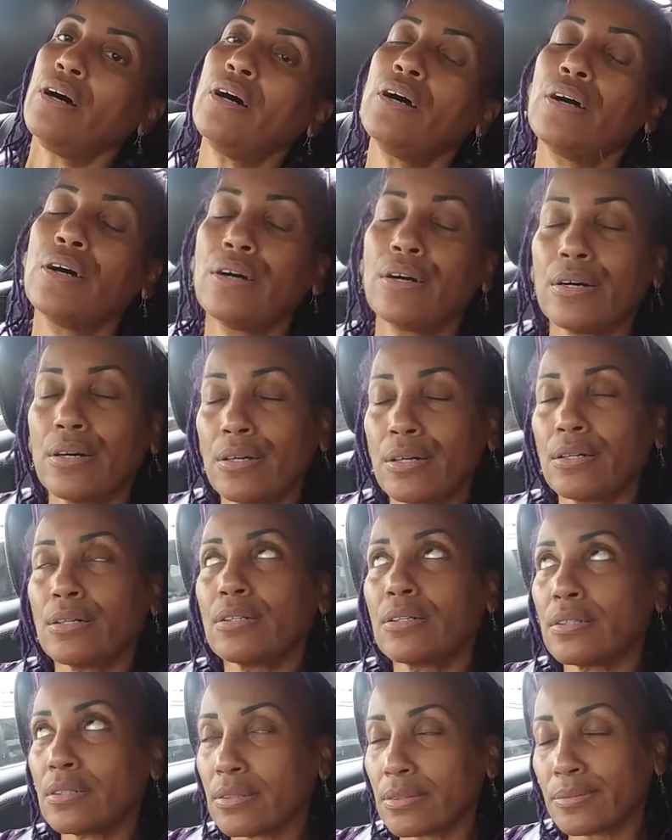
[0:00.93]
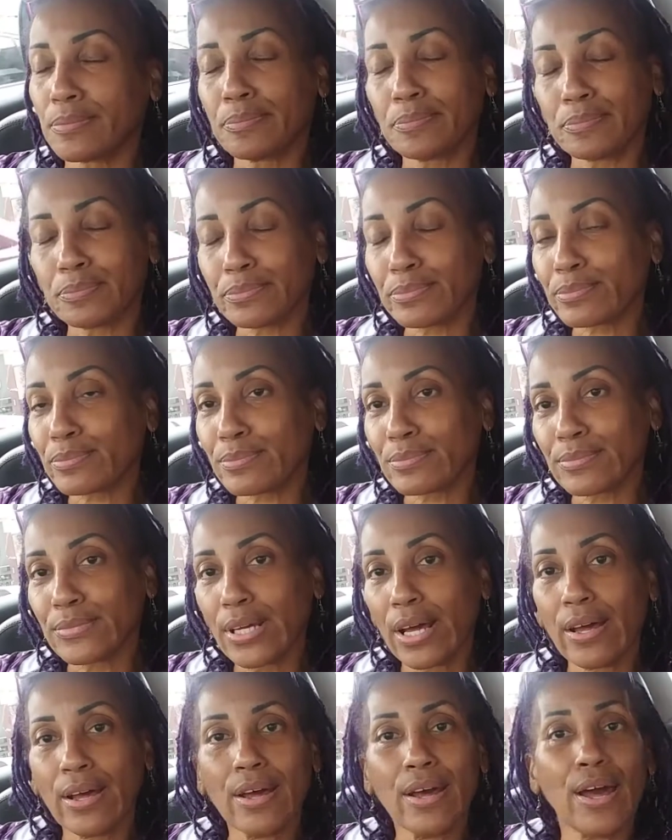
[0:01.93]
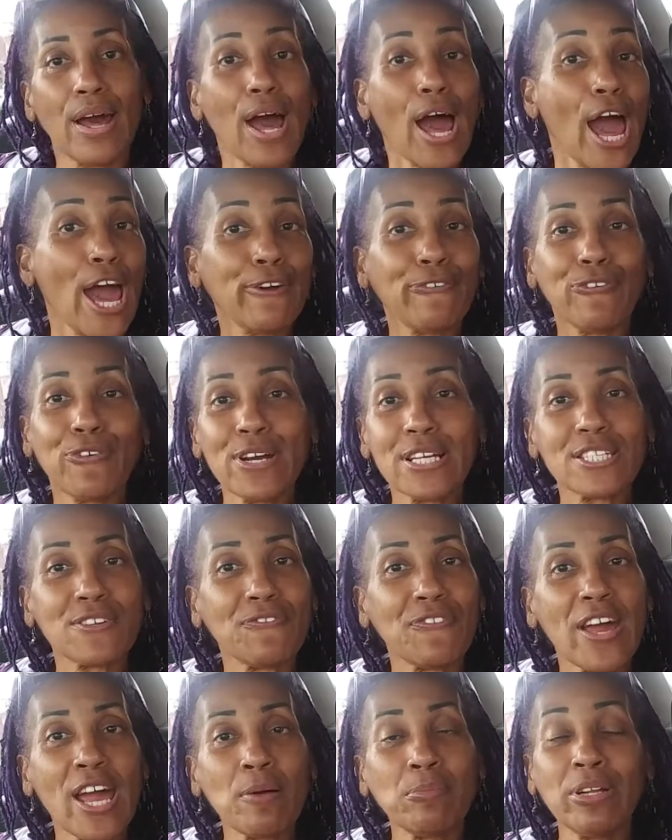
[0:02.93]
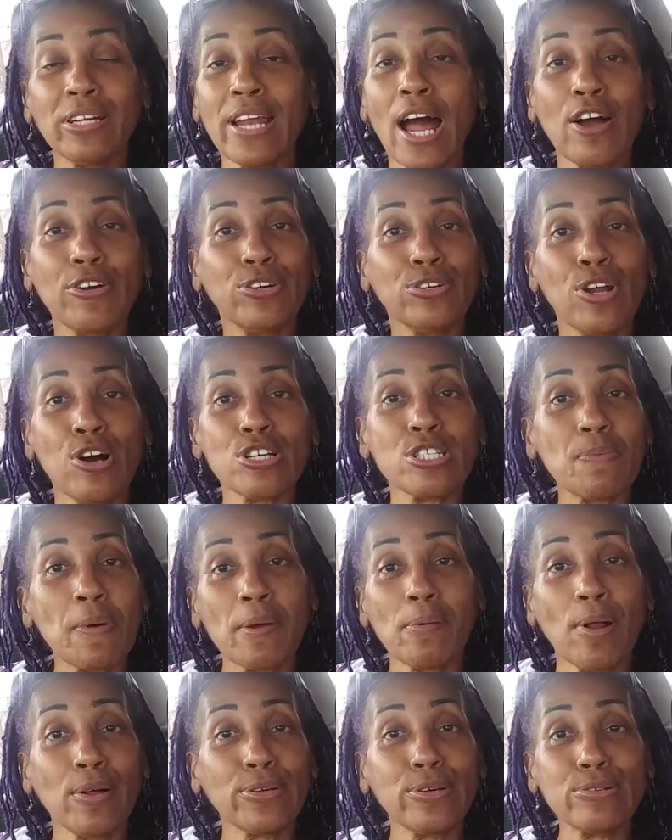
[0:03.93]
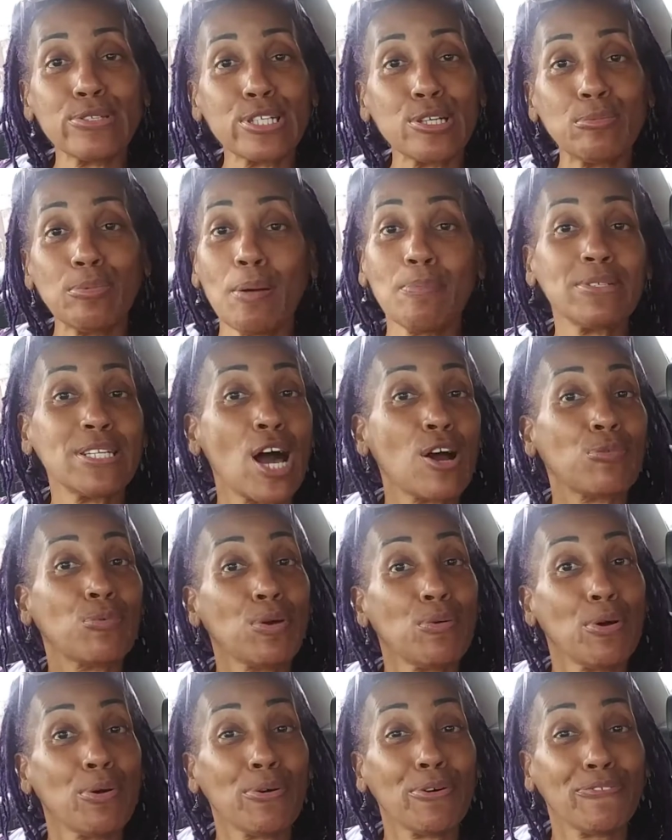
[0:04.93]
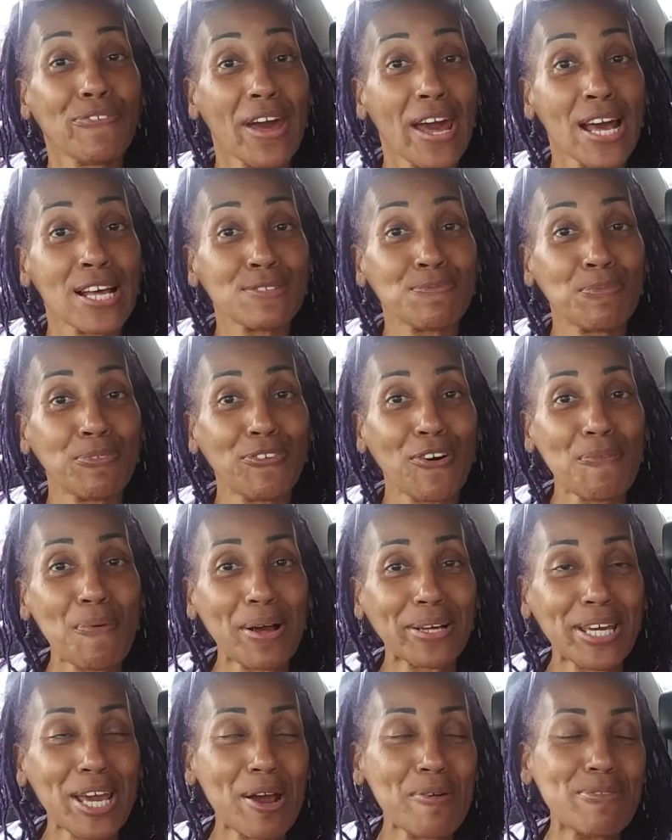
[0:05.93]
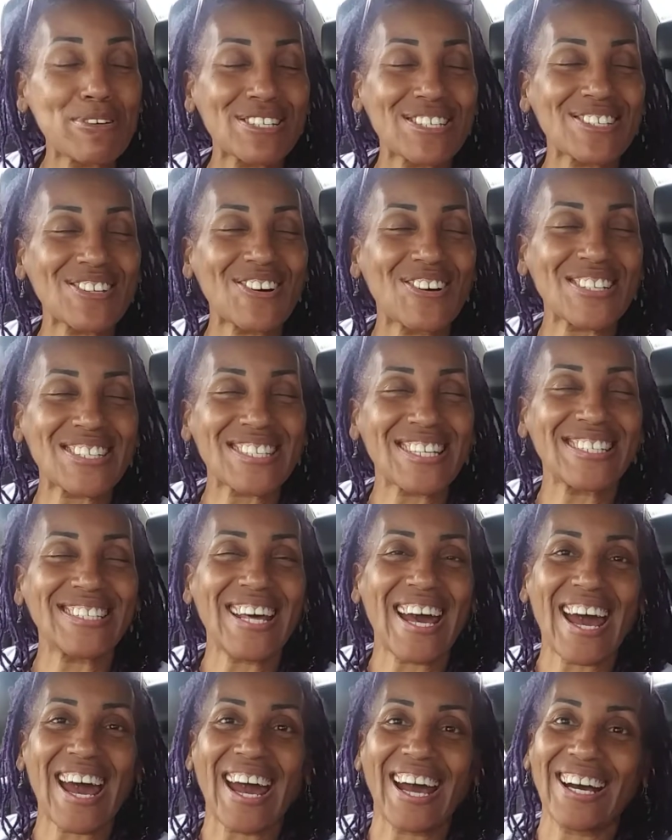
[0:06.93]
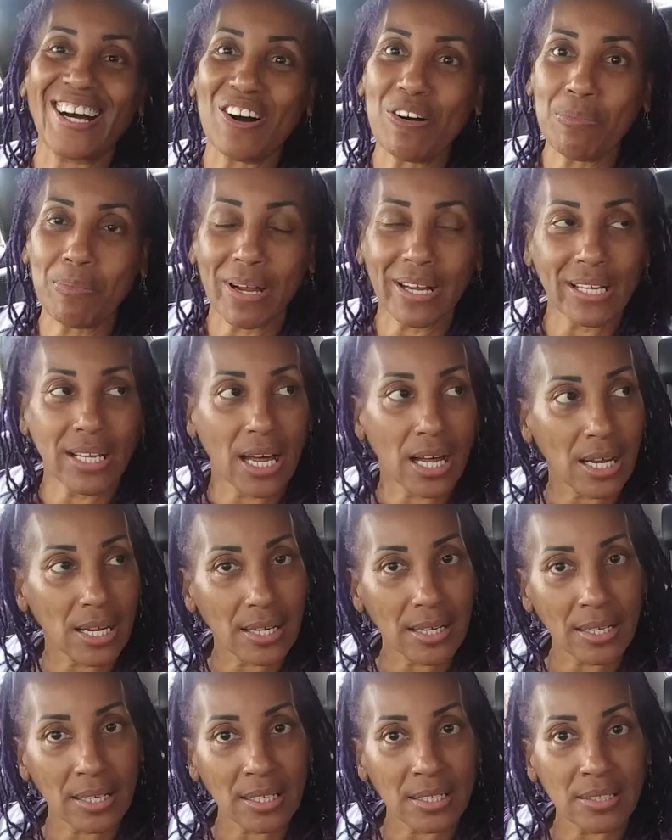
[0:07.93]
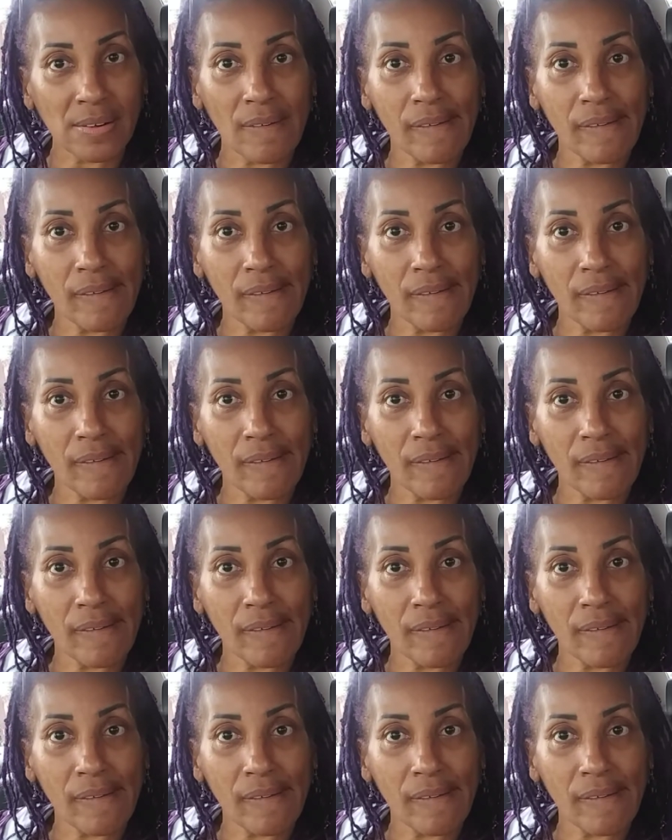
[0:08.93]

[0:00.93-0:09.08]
hey, friends and family. Now you know it's people on YouTube. Let me talk real, real fast before my camera starts to die. Oh, my God.